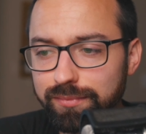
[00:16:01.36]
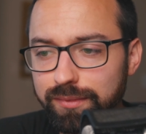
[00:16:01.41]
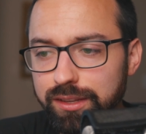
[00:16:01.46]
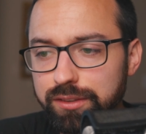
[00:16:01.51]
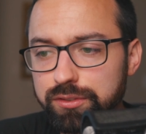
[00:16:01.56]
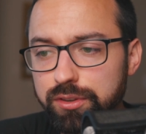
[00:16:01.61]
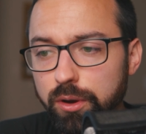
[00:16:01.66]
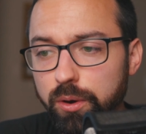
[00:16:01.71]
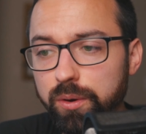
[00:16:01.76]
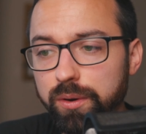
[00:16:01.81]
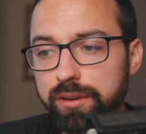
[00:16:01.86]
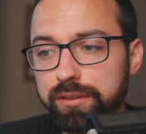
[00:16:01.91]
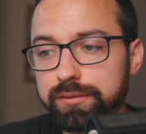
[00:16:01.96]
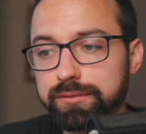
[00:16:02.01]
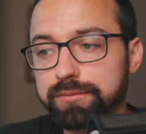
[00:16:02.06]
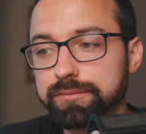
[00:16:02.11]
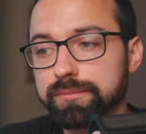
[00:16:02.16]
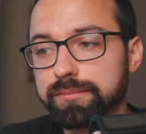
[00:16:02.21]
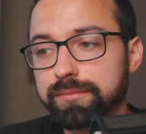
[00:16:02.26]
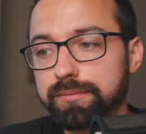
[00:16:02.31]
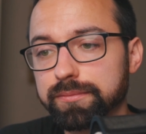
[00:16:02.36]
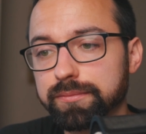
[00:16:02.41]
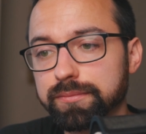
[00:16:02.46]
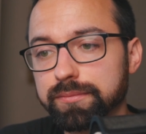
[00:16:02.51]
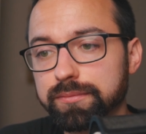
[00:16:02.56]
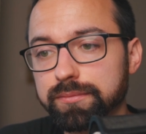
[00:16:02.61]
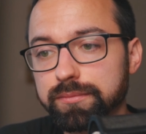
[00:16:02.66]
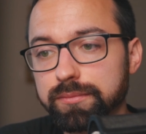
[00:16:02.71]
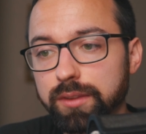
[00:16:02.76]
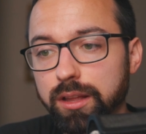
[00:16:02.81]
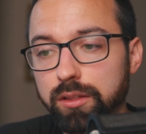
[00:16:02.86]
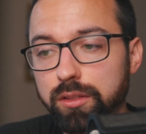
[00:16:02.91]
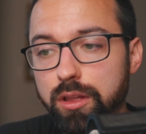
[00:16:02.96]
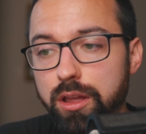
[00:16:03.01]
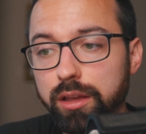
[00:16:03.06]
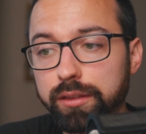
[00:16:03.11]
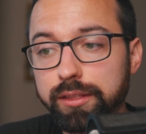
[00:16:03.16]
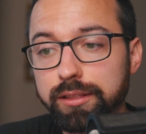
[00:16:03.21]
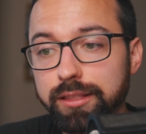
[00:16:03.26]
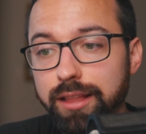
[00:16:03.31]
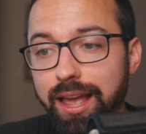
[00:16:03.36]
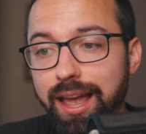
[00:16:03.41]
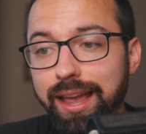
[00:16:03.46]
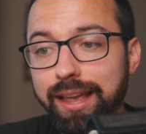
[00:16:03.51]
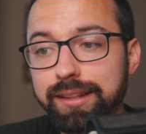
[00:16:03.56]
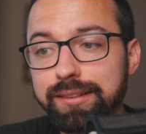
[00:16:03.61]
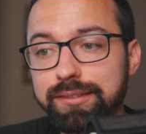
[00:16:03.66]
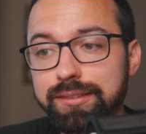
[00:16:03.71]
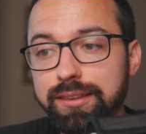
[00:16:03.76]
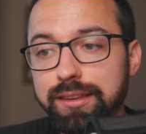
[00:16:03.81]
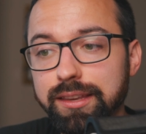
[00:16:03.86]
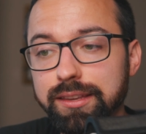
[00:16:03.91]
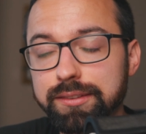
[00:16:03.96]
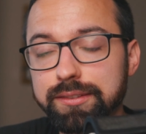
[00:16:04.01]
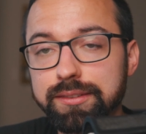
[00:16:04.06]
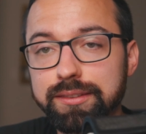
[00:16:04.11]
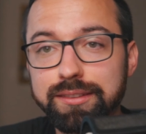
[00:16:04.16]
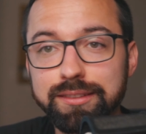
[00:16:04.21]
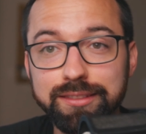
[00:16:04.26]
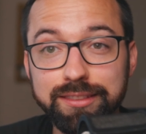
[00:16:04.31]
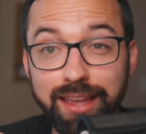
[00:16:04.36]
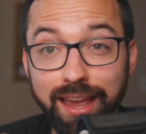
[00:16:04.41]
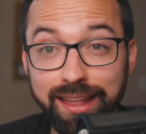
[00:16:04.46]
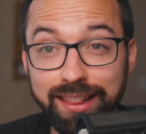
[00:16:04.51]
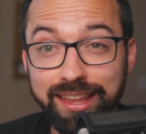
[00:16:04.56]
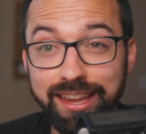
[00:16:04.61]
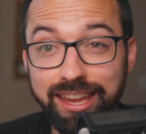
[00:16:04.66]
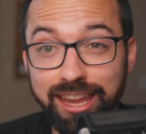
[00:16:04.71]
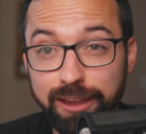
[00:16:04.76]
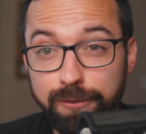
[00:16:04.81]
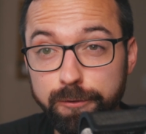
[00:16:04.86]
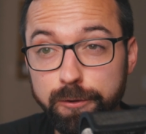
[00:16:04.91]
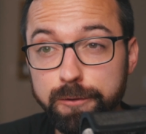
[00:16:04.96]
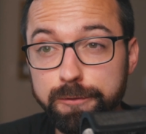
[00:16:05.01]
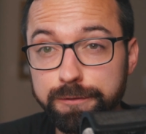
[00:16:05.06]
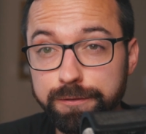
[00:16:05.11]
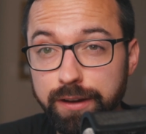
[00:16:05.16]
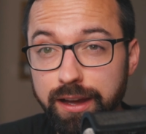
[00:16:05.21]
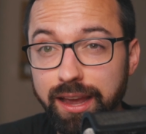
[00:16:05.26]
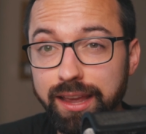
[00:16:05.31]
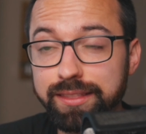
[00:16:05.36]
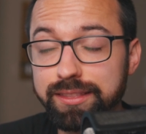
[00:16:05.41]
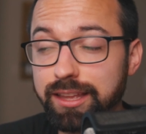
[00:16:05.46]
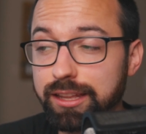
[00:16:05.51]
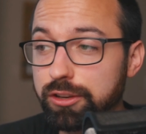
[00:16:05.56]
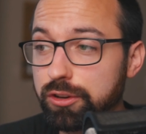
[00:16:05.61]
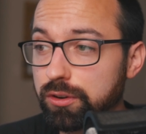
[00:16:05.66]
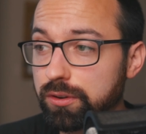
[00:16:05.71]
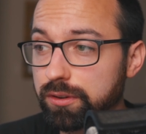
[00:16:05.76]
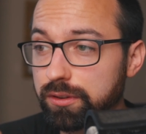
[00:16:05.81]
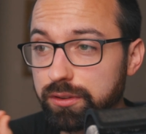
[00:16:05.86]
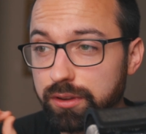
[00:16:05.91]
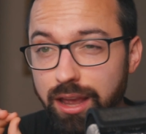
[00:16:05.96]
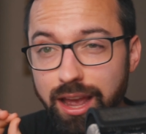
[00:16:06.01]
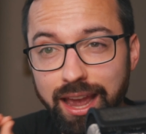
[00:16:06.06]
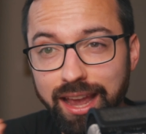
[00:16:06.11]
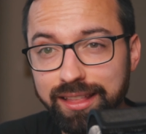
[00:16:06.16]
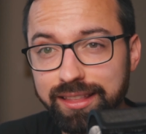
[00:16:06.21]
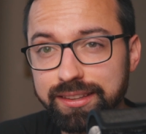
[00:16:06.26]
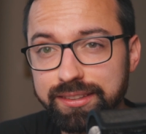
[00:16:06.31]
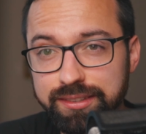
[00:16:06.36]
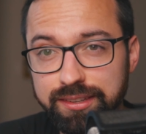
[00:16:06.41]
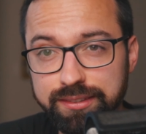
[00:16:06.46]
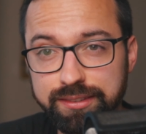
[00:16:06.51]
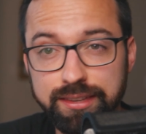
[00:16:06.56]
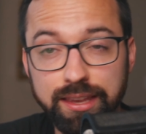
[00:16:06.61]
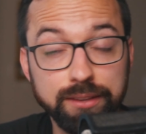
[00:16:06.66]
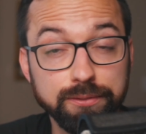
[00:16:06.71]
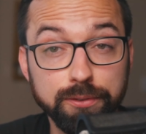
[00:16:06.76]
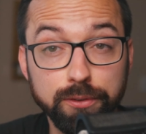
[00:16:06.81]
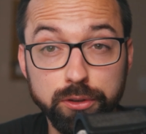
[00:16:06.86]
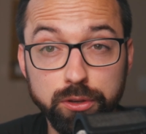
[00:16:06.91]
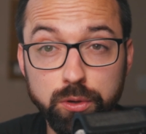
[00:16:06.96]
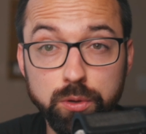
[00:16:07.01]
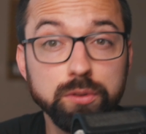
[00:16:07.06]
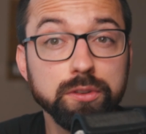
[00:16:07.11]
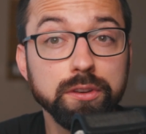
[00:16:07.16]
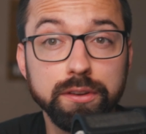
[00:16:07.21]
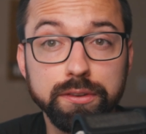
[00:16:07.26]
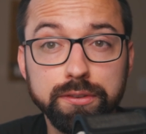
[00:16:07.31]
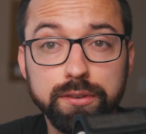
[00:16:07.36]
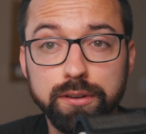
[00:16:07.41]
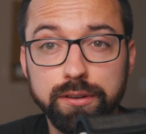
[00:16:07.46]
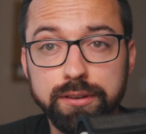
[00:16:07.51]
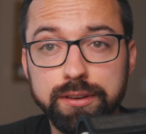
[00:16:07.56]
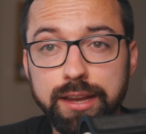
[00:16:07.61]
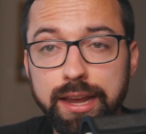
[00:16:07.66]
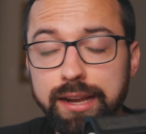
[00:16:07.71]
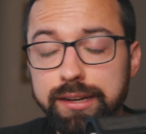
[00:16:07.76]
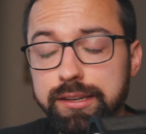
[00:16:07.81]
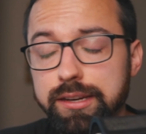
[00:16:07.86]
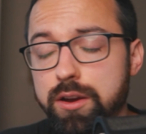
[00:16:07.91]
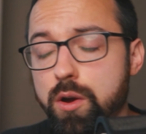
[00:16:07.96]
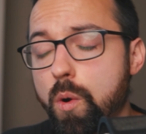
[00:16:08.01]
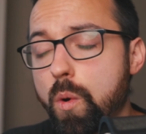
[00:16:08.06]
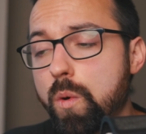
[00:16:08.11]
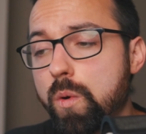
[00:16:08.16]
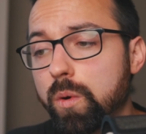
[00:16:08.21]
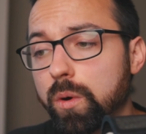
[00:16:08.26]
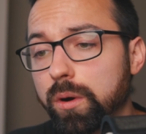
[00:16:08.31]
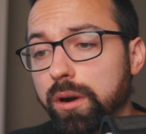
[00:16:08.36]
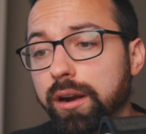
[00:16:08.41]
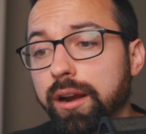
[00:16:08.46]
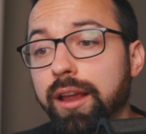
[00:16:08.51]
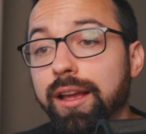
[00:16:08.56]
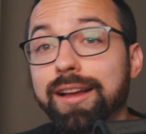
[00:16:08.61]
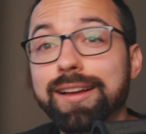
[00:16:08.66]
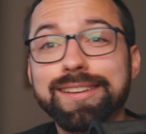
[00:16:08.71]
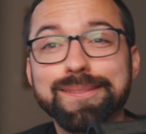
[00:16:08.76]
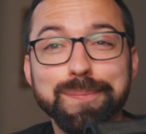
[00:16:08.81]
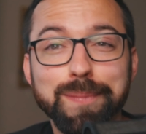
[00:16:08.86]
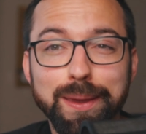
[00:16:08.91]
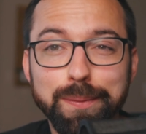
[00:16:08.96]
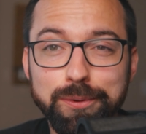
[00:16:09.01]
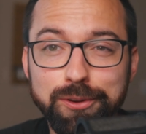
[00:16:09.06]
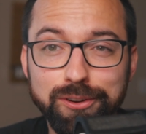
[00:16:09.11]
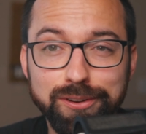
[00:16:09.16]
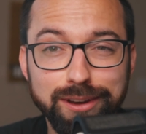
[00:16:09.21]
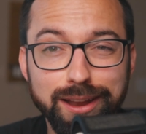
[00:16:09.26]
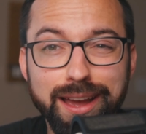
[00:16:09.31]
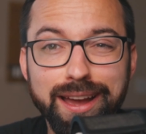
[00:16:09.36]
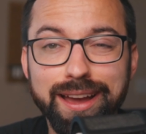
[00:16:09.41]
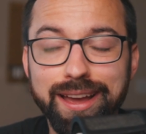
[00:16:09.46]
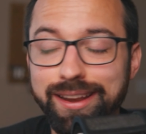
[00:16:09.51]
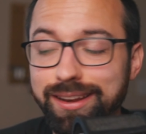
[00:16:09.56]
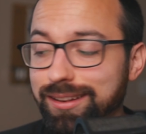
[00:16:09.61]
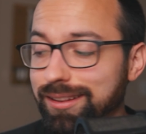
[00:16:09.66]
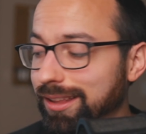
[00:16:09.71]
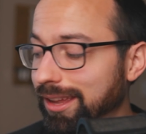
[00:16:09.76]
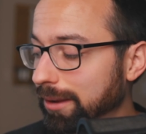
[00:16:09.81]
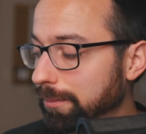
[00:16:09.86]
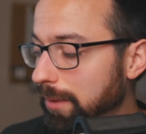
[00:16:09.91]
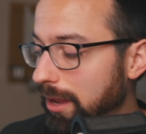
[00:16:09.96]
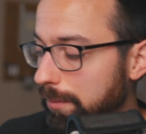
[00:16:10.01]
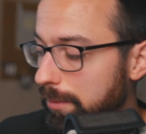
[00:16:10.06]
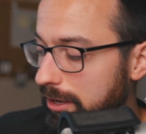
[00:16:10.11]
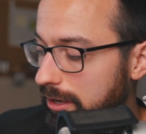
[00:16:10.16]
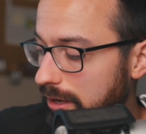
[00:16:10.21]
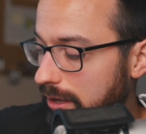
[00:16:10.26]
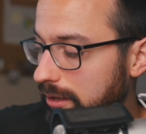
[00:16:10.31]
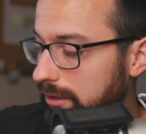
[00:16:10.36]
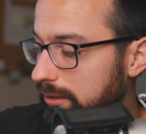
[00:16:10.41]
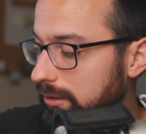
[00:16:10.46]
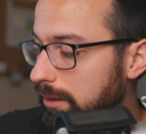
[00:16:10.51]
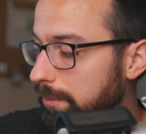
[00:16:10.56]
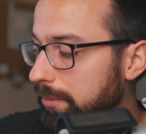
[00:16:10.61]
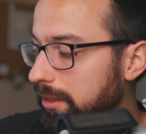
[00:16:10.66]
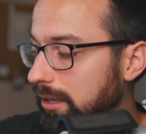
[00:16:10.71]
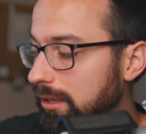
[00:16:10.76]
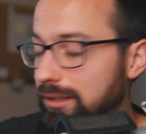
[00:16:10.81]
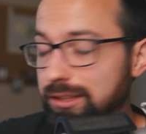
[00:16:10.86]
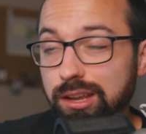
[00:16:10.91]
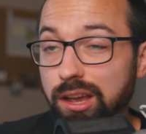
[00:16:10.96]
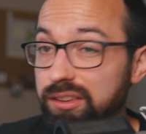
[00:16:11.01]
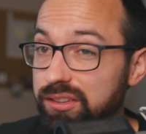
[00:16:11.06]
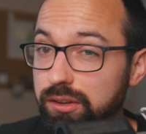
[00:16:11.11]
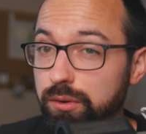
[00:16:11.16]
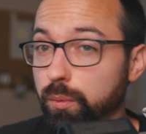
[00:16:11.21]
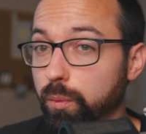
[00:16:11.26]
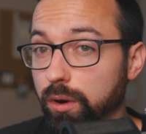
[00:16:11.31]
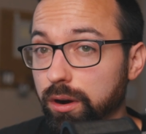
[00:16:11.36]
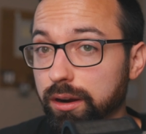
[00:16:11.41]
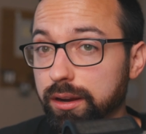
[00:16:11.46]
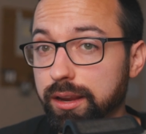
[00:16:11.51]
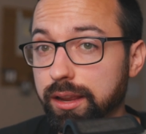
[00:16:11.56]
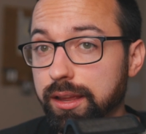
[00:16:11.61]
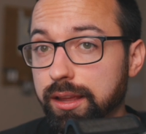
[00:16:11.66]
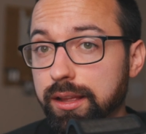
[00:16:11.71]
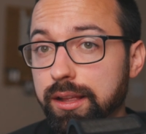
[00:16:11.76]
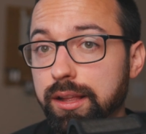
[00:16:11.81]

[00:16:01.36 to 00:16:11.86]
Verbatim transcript: so along the lines is that like if you find that you're highly successful using a certain tactic or maybe you're not like maybe something doesn't work